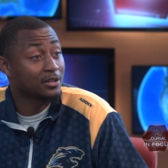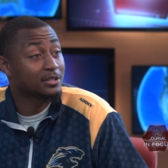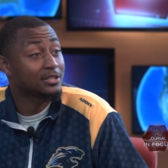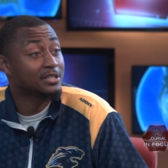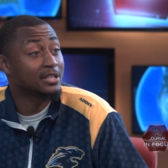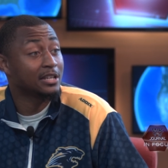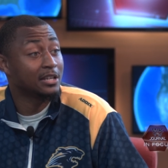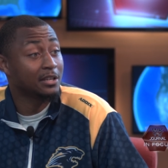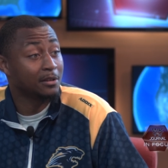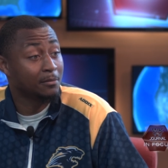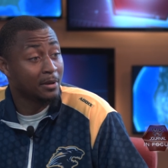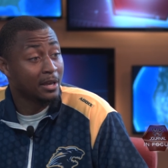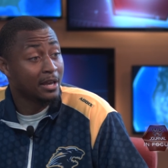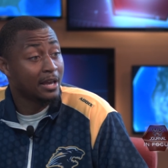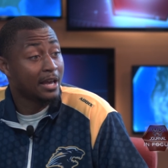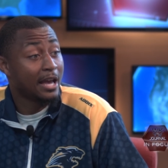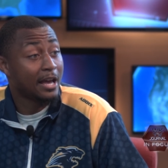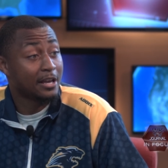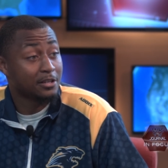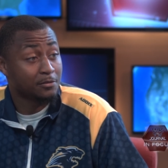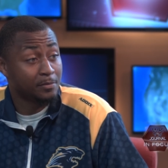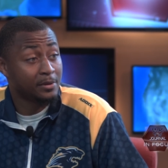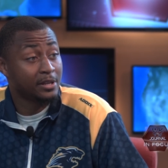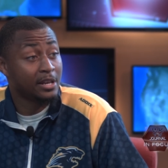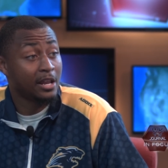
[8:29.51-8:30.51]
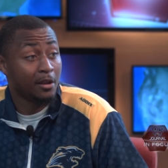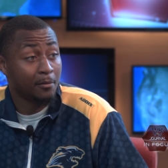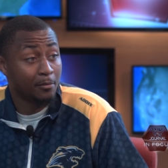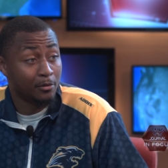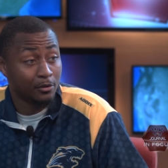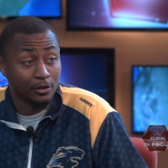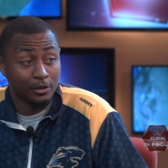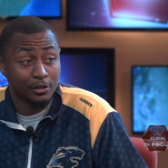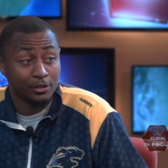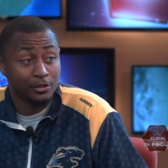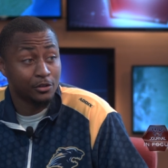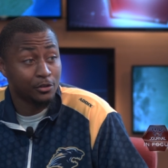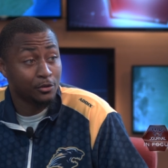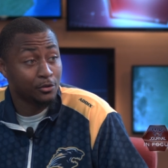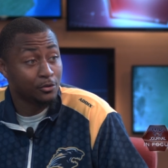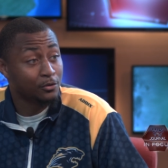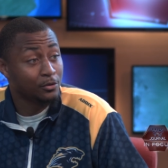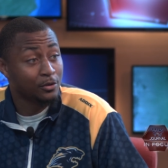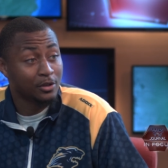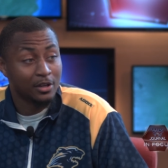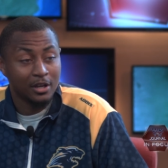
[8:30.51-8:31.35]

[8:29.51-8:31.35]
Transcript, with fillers: team has been able to do,